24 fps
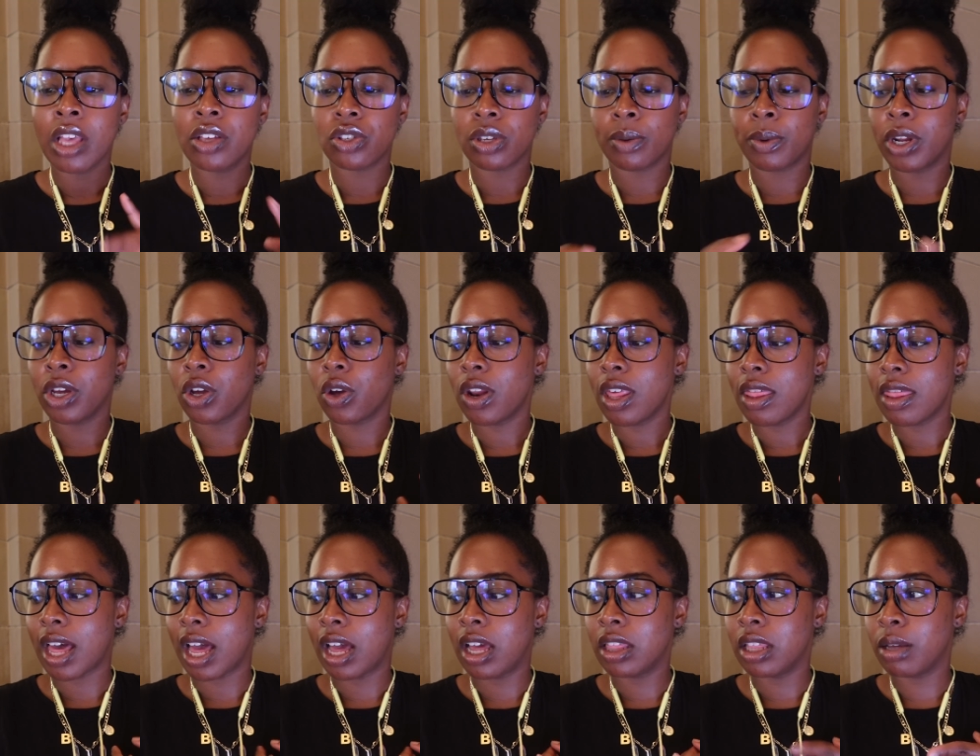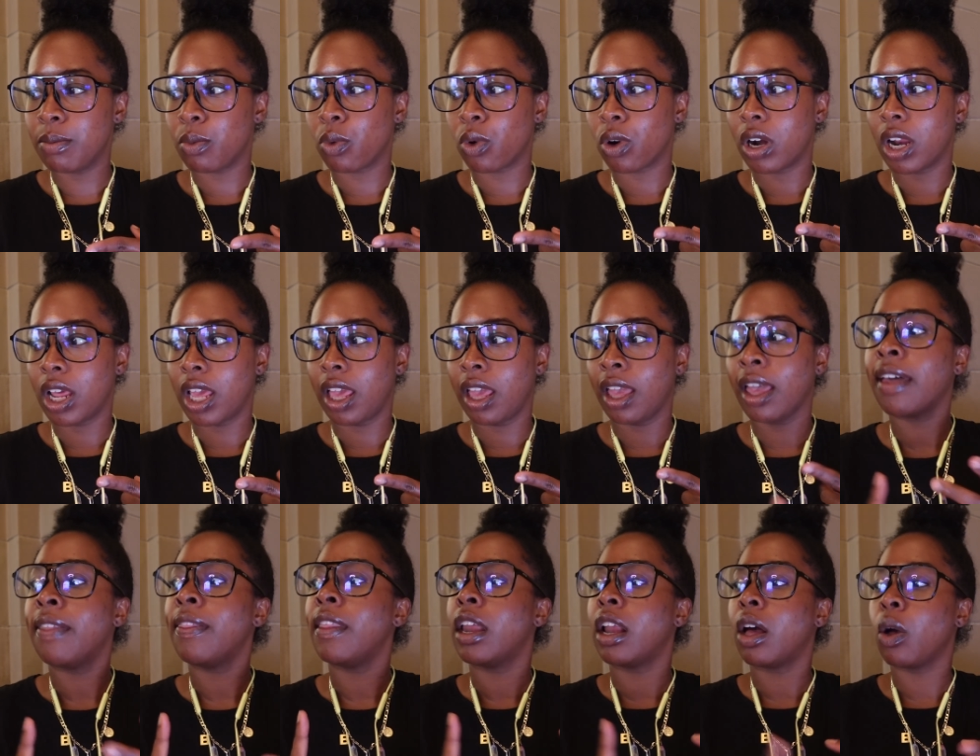So I'm going to go to that in the morning,
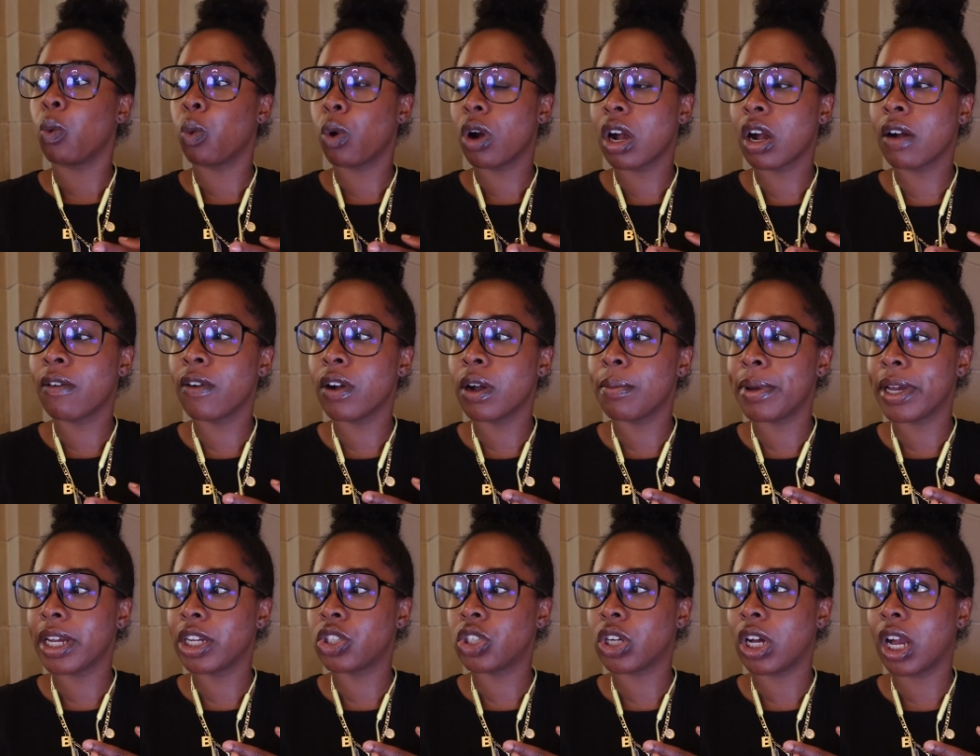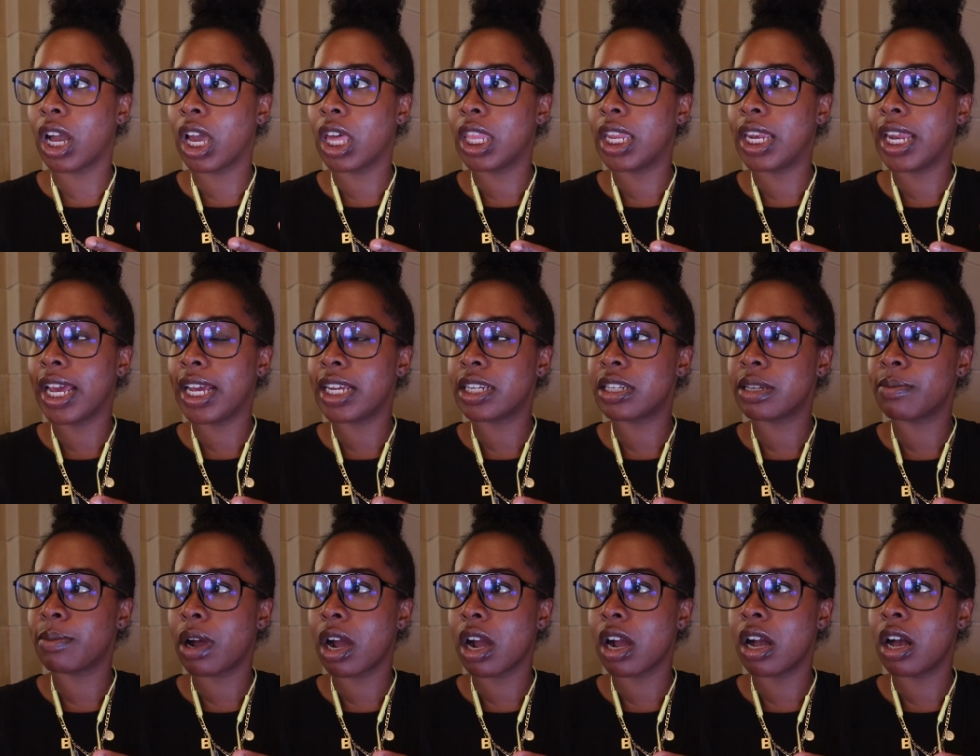and then I'll work for a big chunk of the day
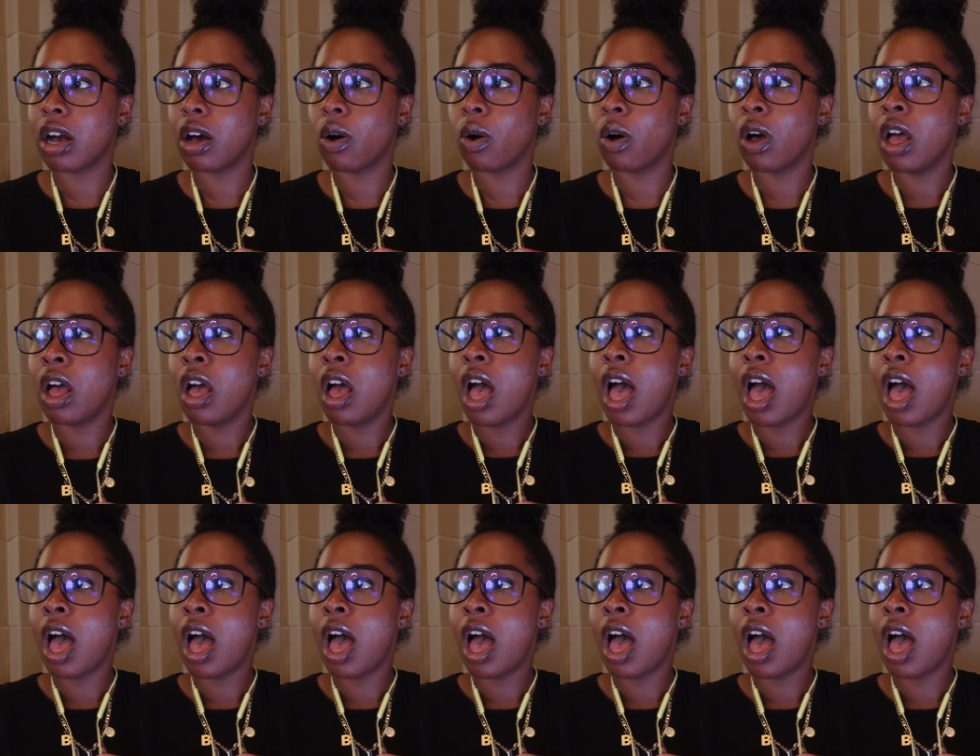tomorrow.